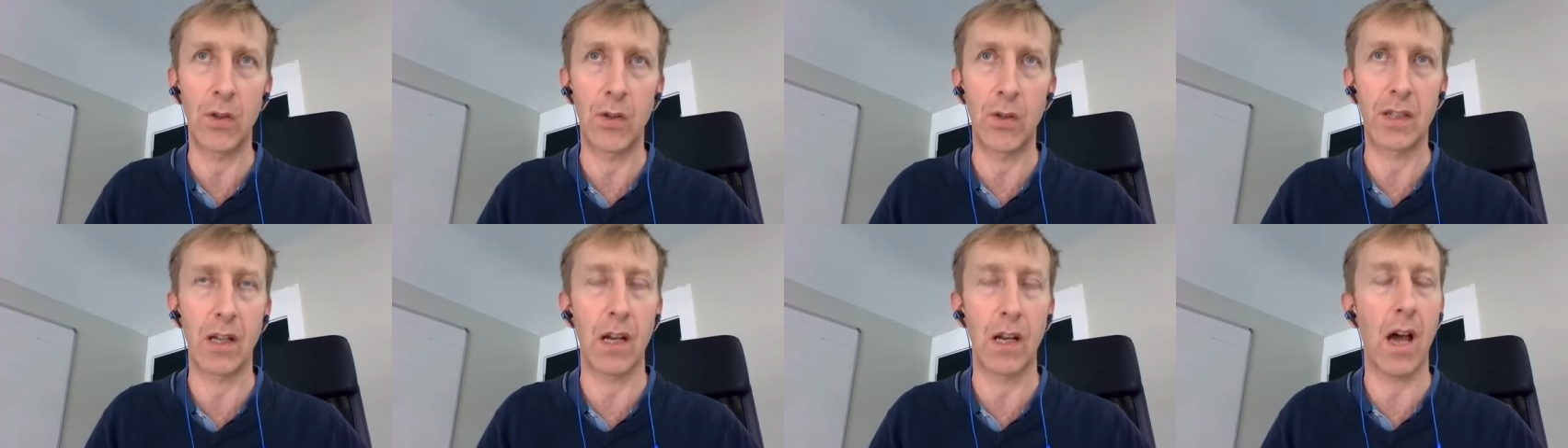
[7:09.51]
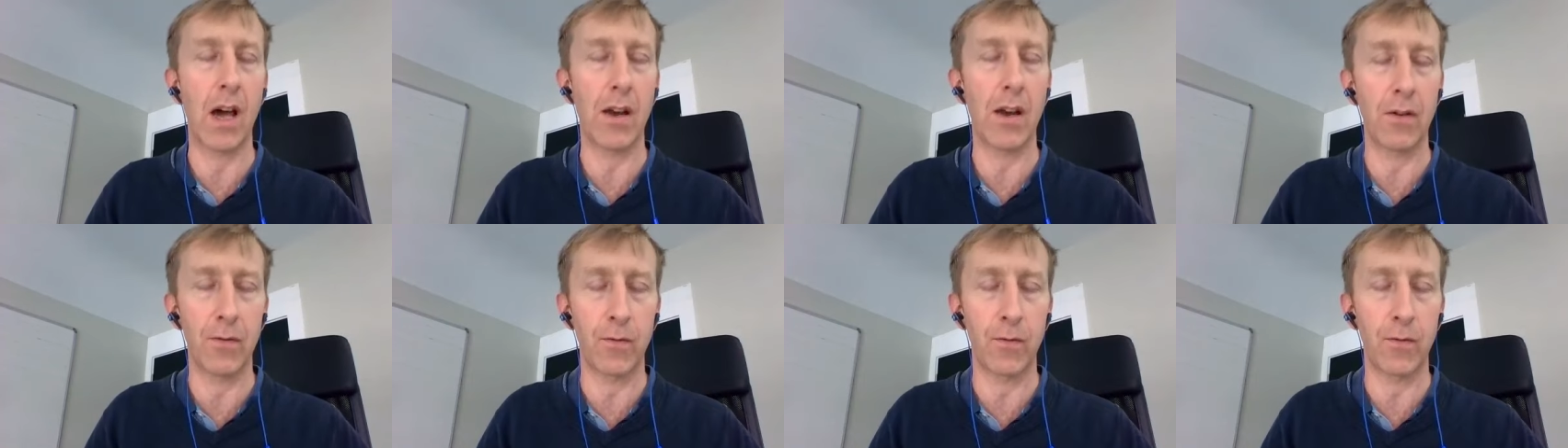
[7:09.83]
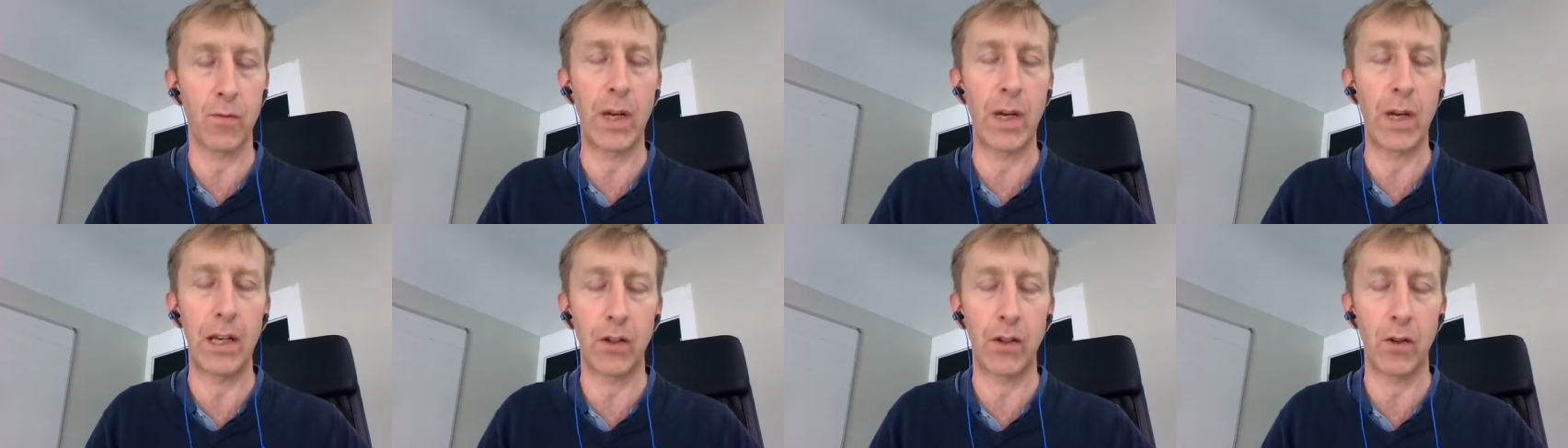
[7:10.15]
there's a lot of
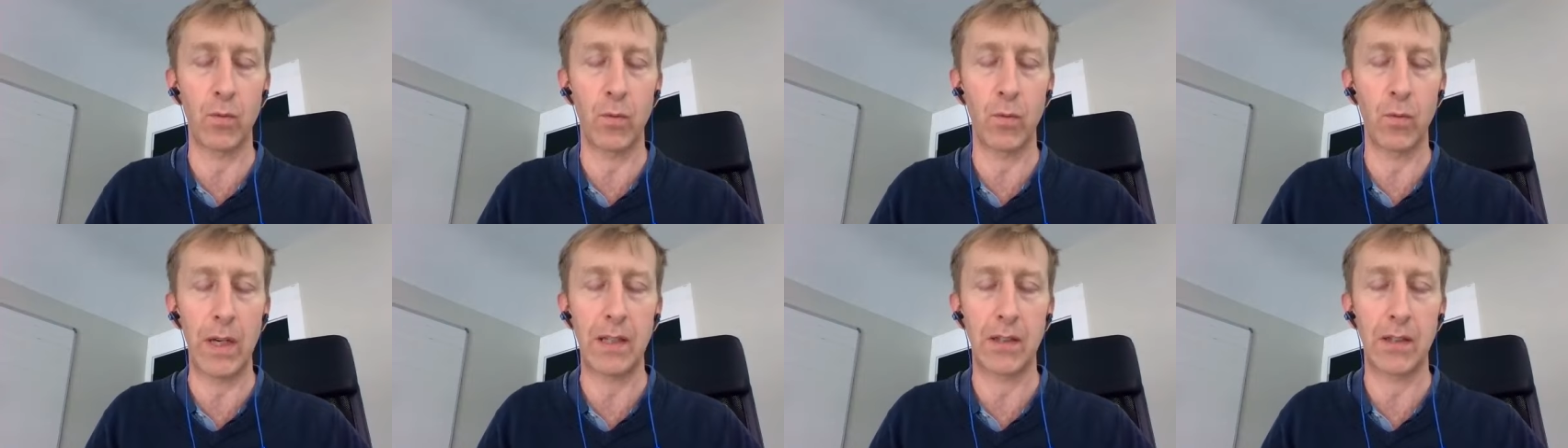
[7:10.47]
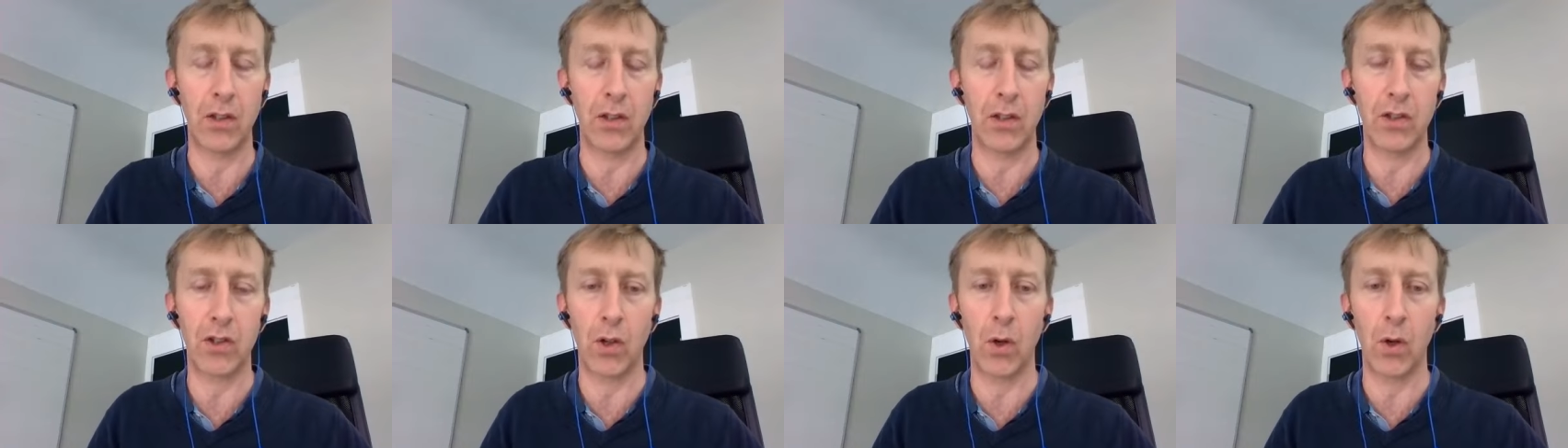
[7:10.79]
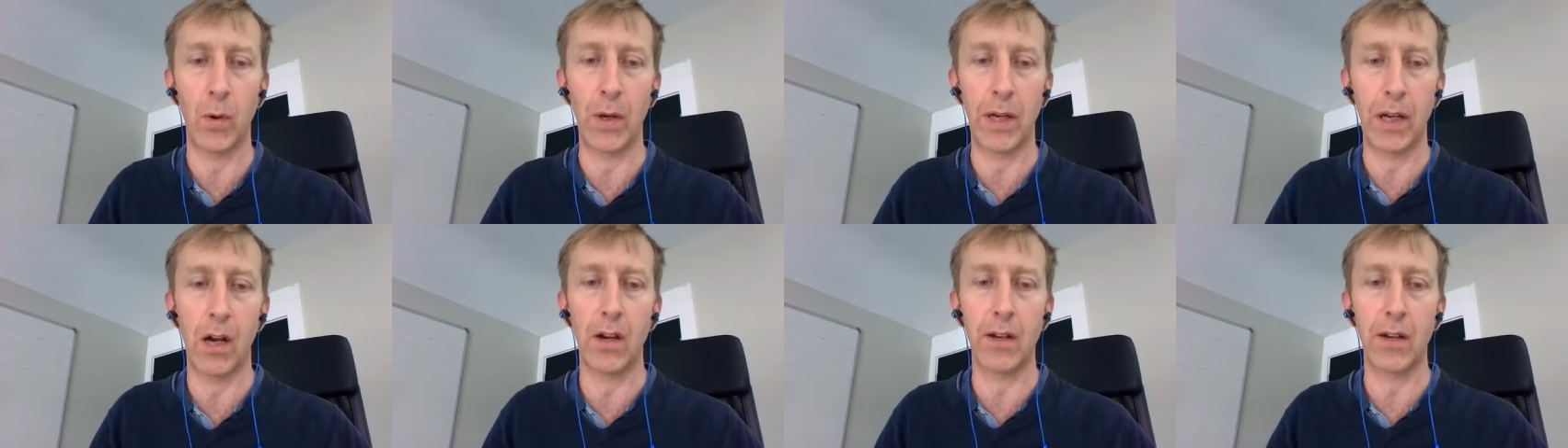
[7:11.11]
really good yeah.
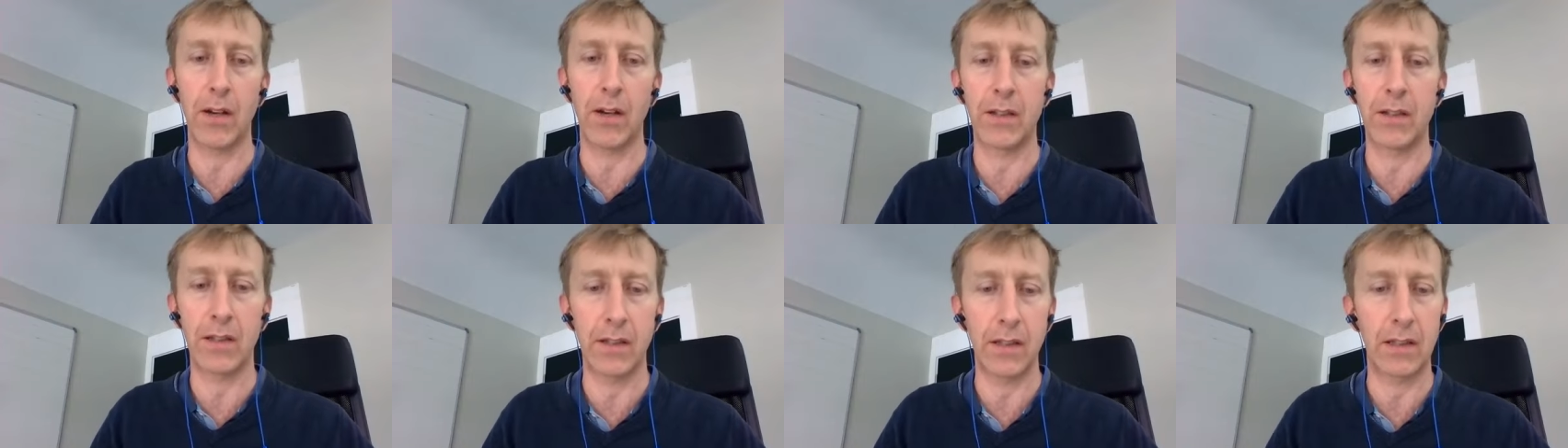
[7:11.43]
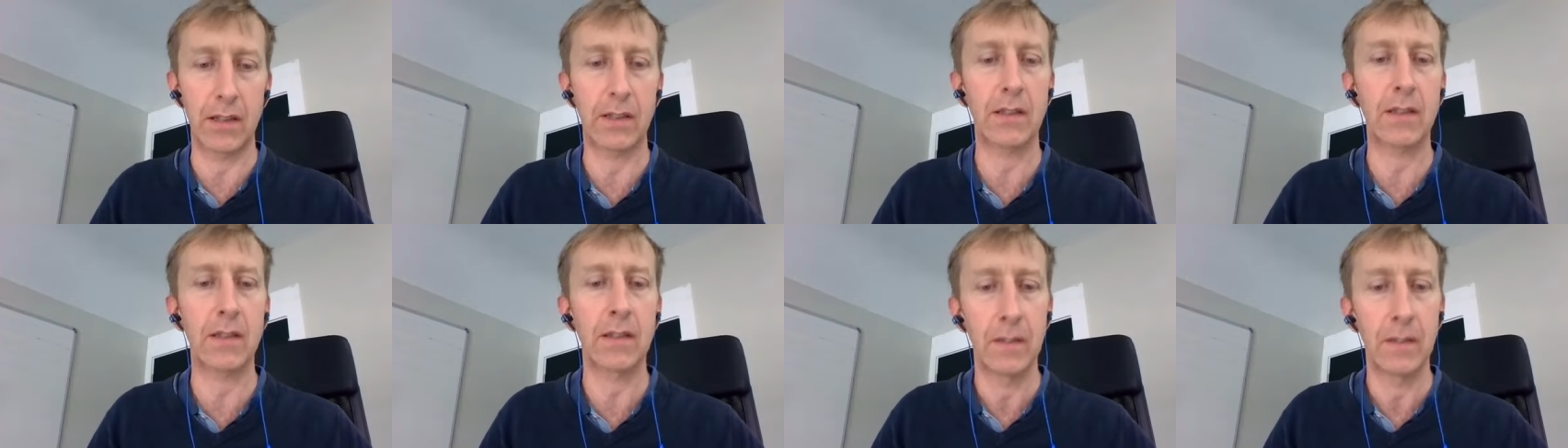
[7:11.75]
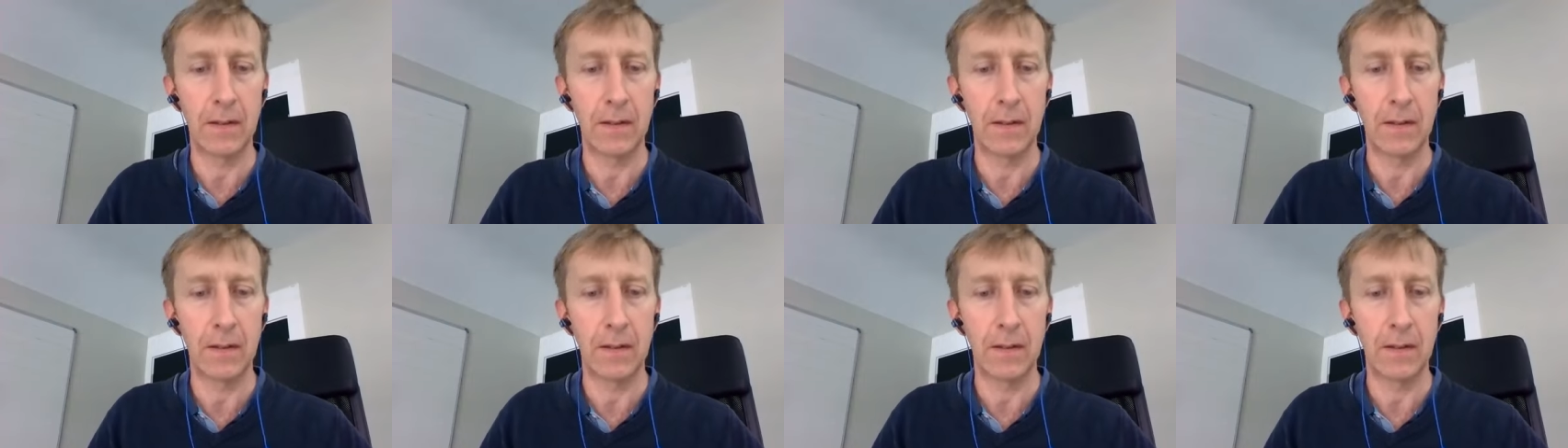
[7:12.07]
going on into this.